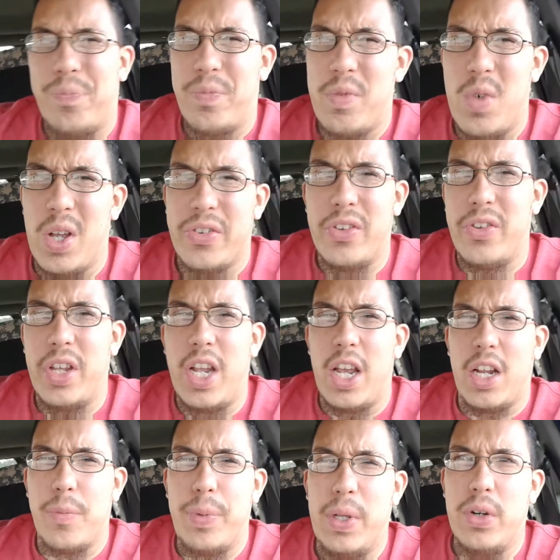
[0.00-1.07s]
well, since they
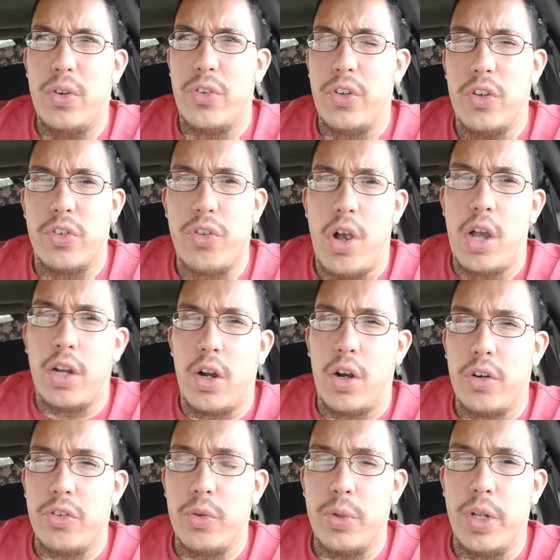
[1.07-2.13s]
got computers in their SWAT
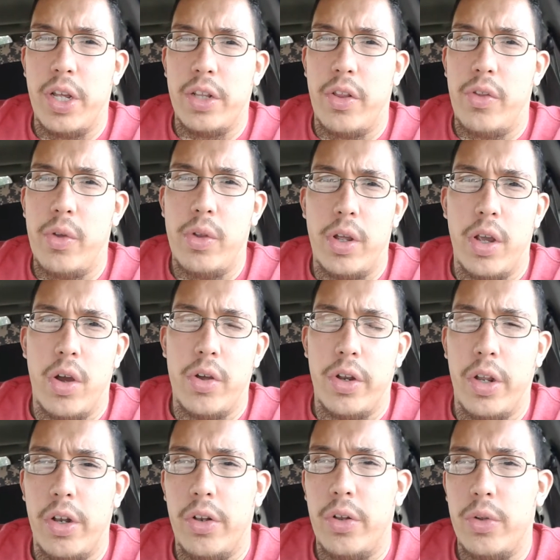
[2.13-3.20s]
cars, they wouldn't have to do that. All they
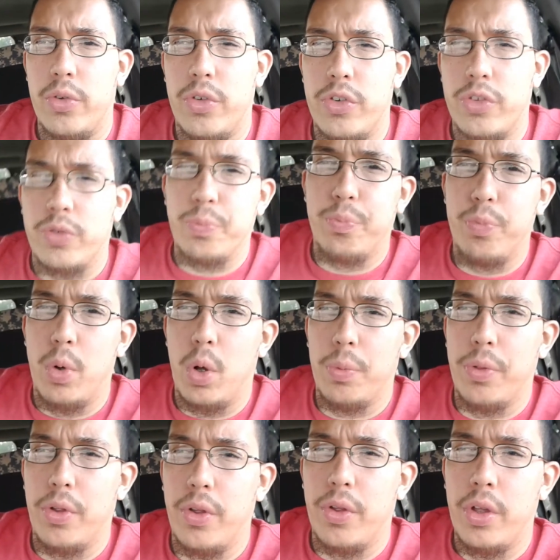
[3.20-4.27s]
had to do is just pull up
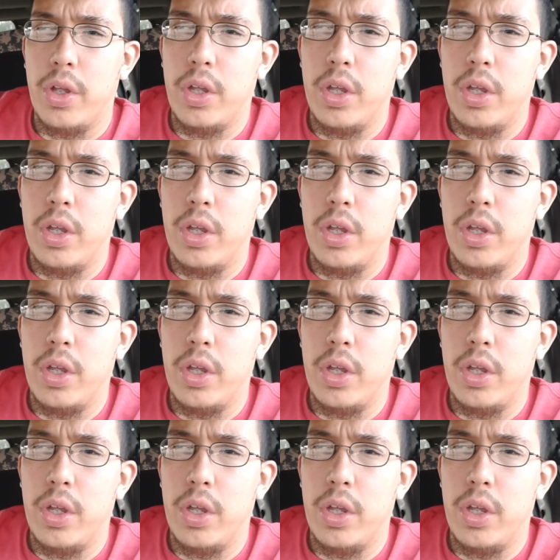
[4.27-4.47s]
the,